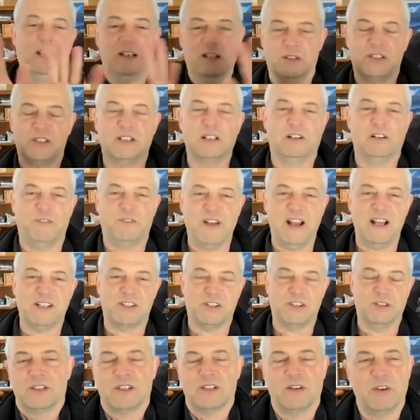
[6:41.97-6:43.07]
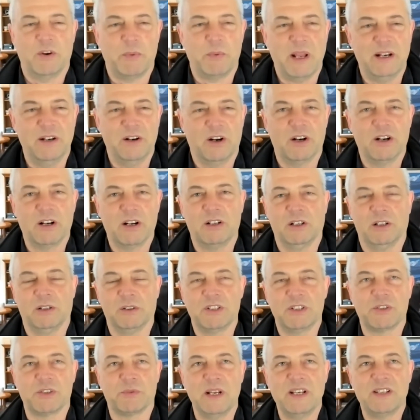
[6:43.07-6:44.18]
It's a little fancier. So I read an article
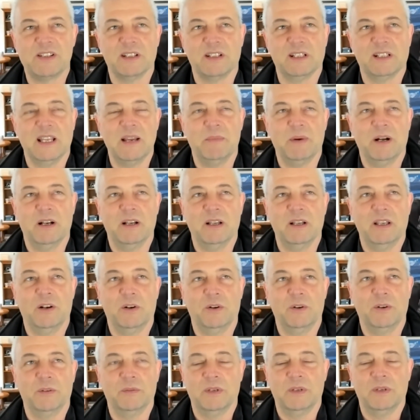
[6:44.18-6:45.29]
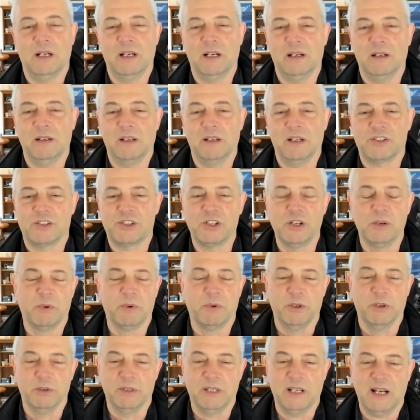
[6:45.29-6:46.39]
just recently about, a
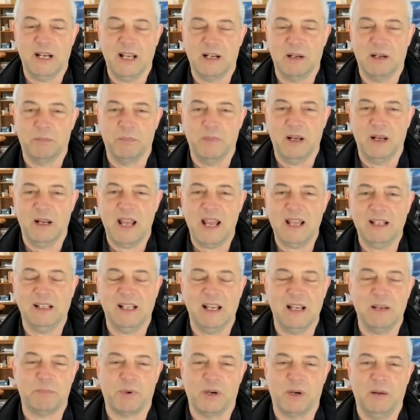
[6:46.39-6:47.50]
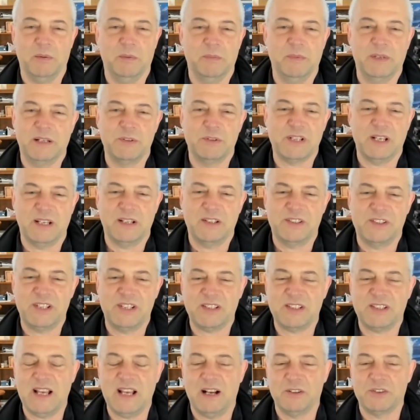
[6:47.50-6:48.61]
Subaru that had a headlight problem, and it was like
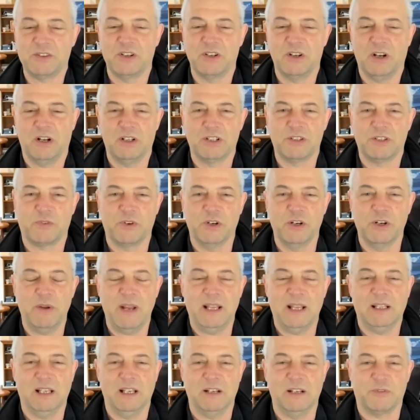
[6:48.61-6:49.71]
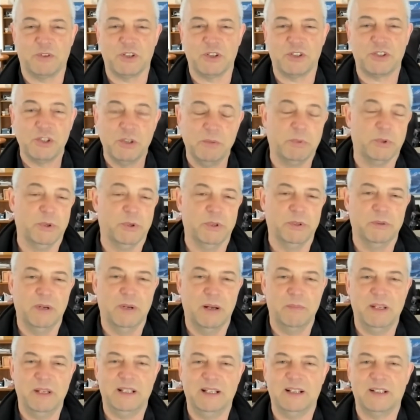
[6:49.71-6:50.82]
$6,000 for a new headlight for a Subaru. I
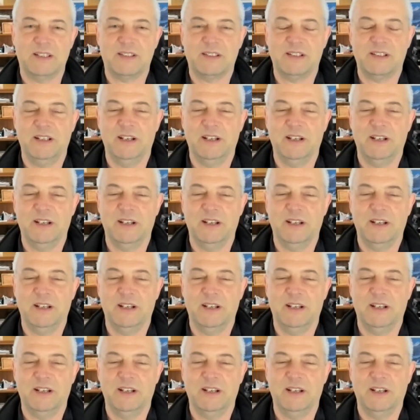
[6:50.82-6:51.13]
mean, that's,